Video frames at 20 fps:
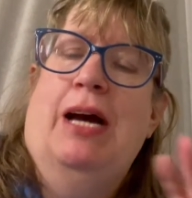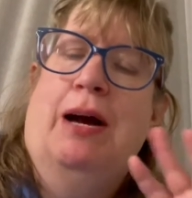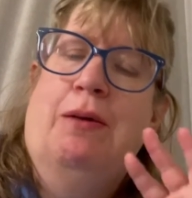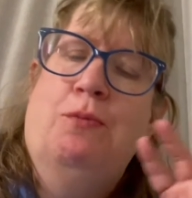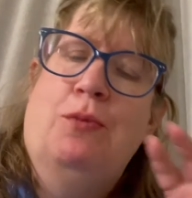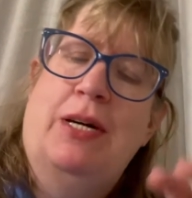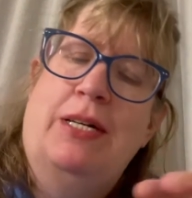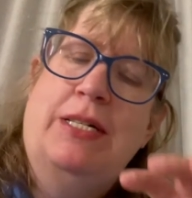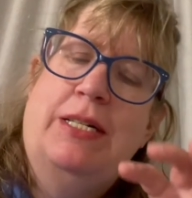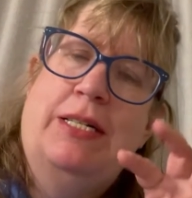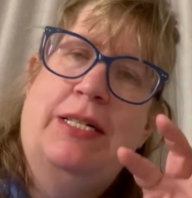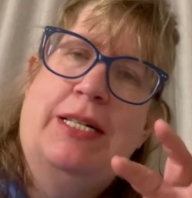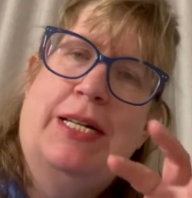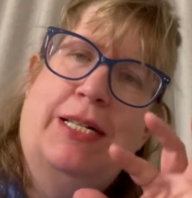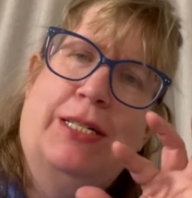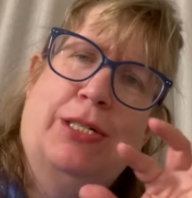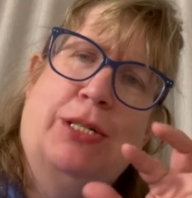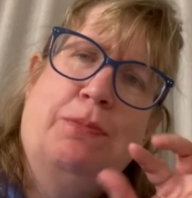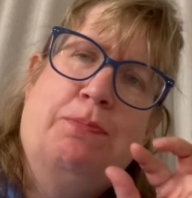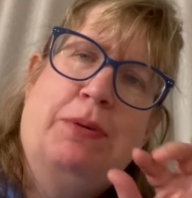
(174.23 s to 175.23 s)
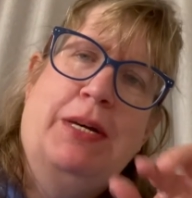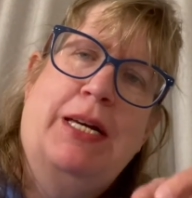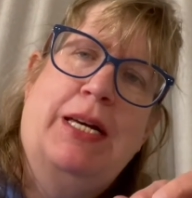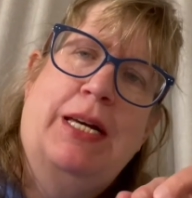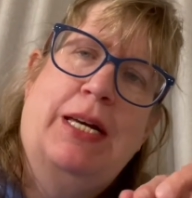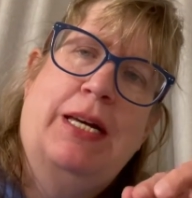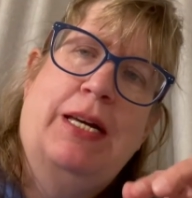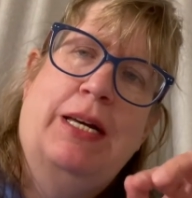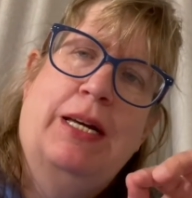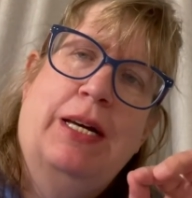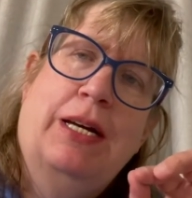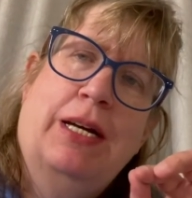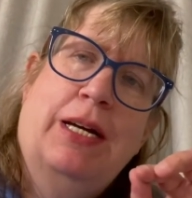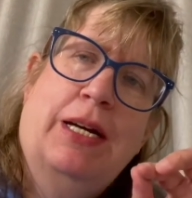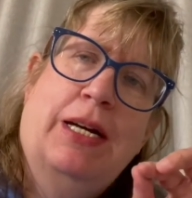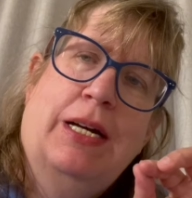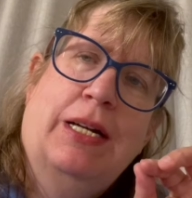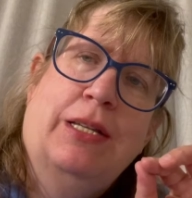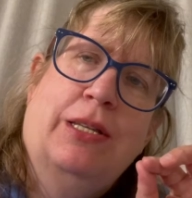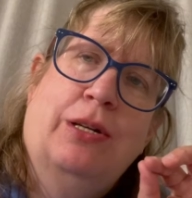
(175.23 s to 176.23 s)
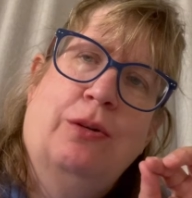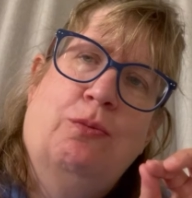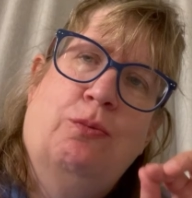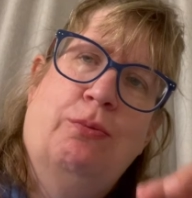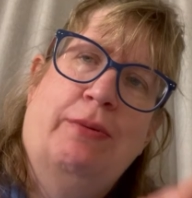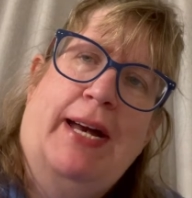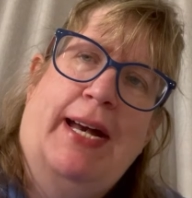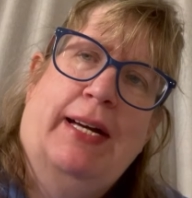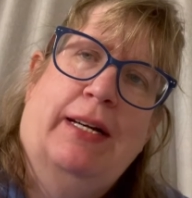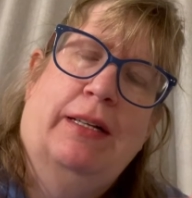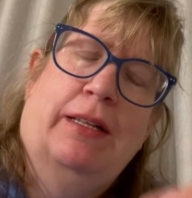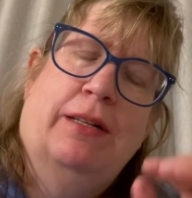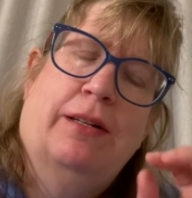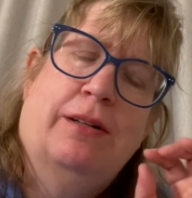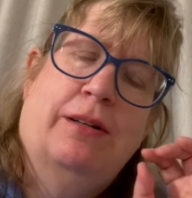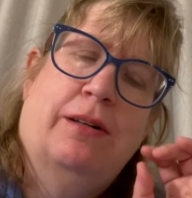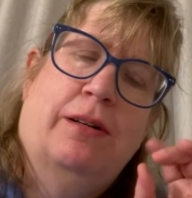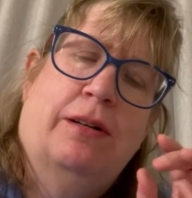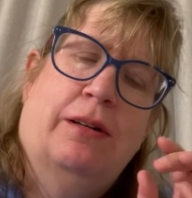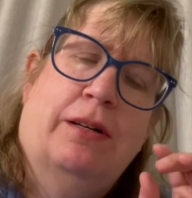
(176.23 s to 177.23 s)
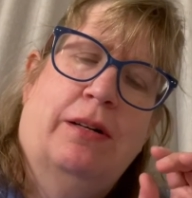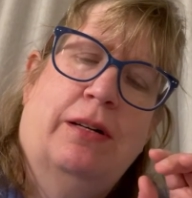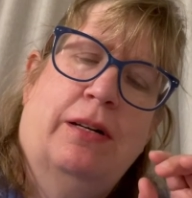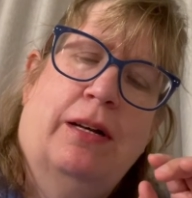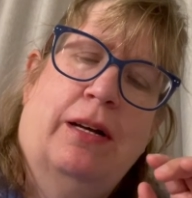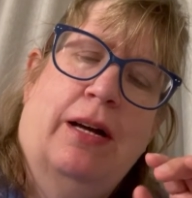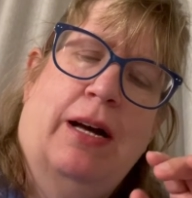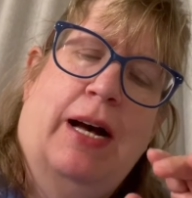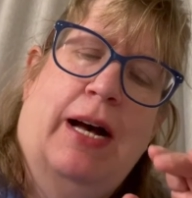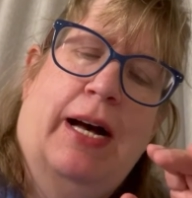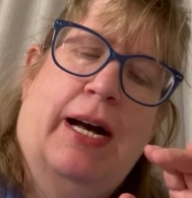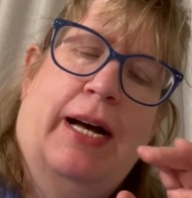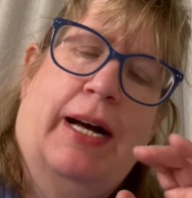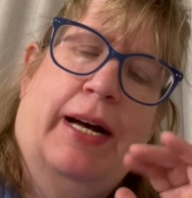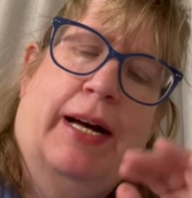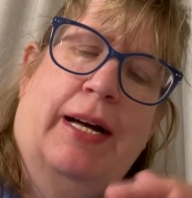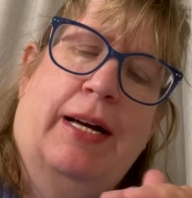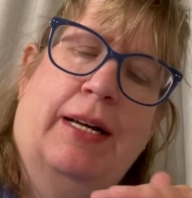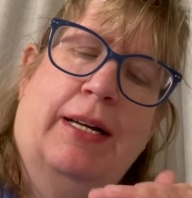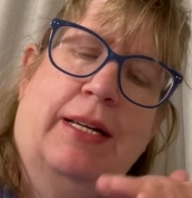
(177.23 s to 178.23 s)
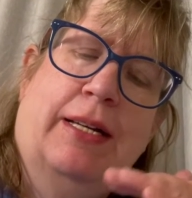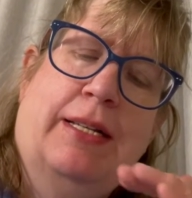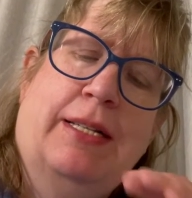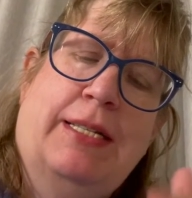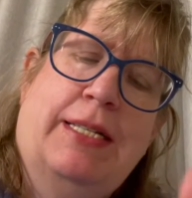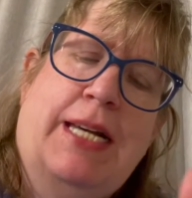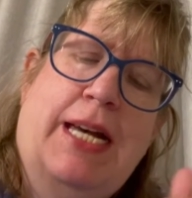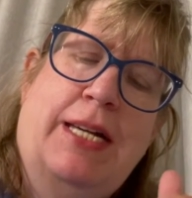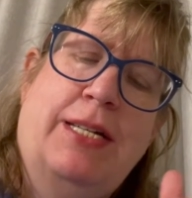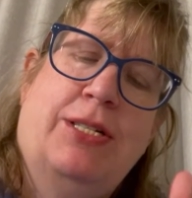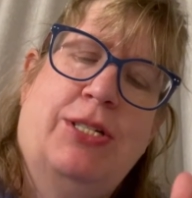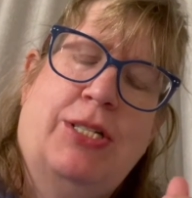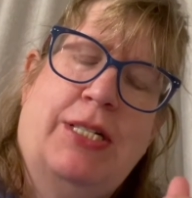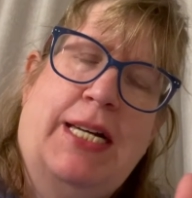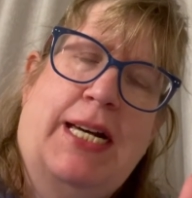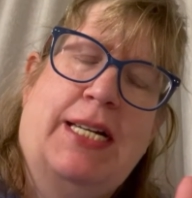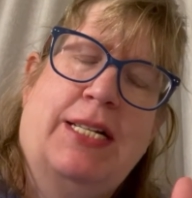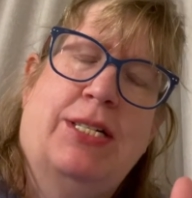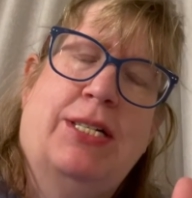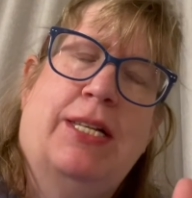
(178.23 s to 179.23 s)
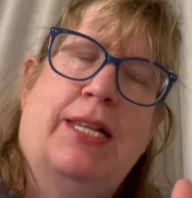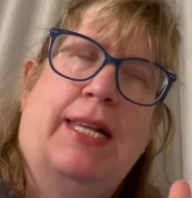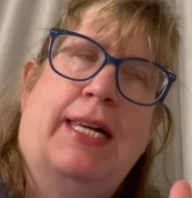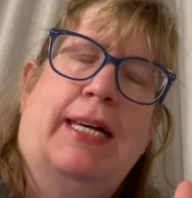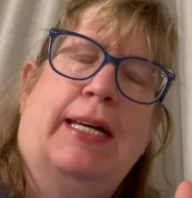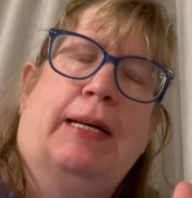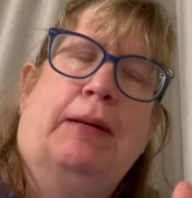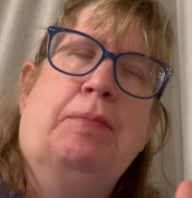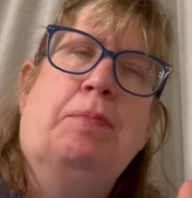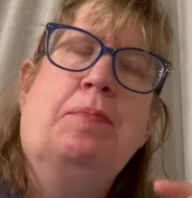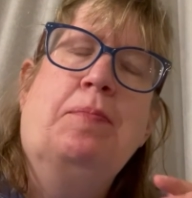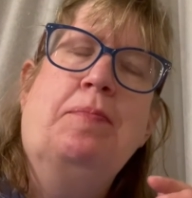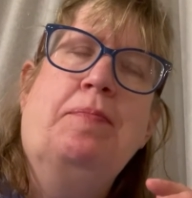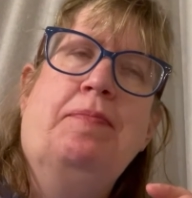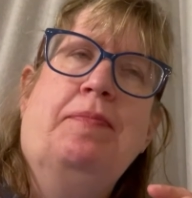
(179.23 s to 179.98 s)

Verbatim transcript: I wanted it to be the regular uh, taste test thing.